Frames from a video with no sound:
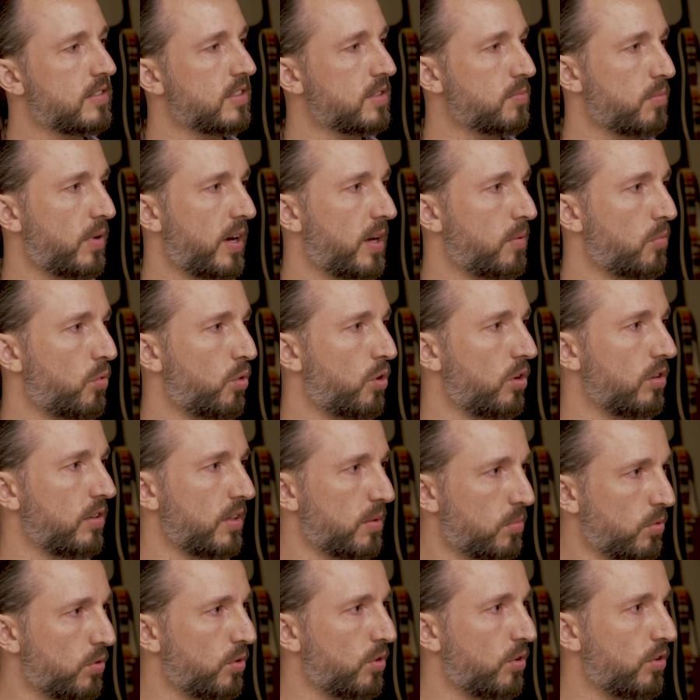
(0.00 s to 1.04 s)
as my more
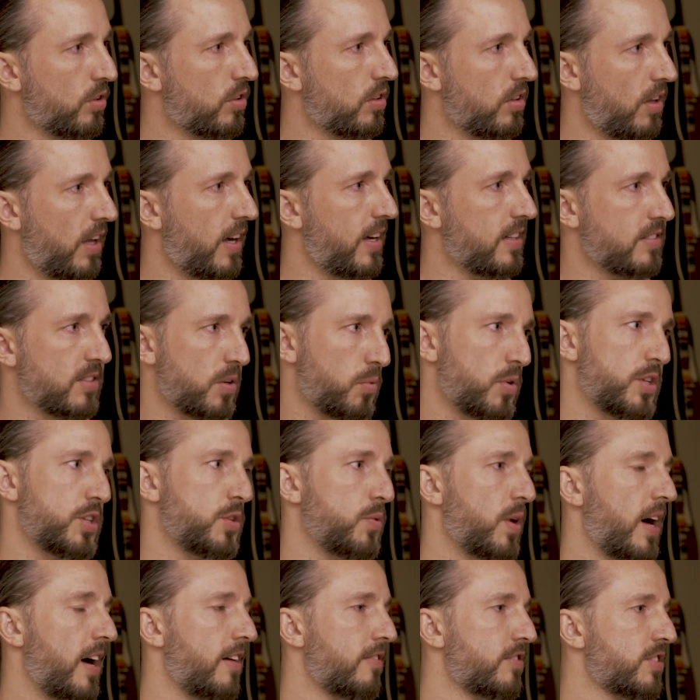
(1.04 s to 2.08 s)
liberal clients. And we
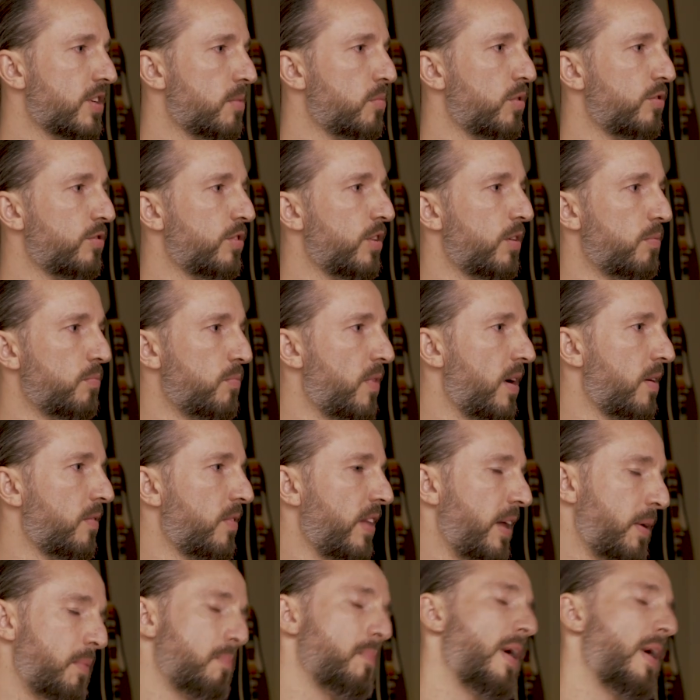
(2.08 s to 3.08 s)
do have some of, like